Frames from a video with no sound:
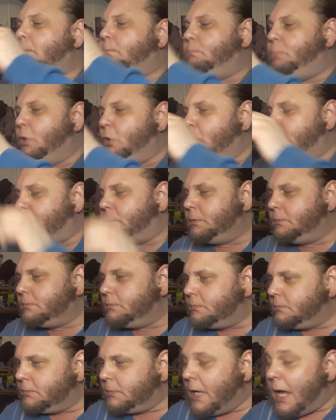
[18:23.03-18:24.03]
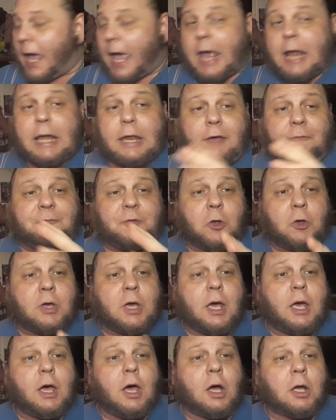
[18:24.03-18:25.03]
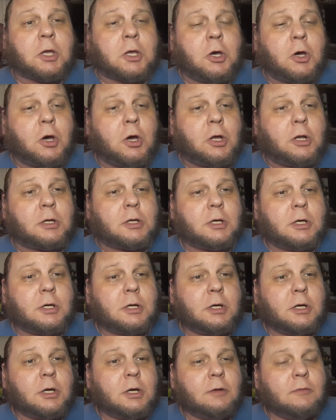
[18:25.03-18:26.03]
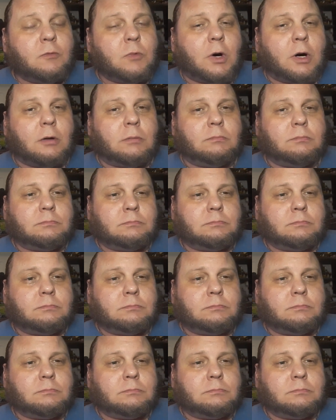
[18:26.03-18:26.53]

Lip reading: boop. And if you get a good, if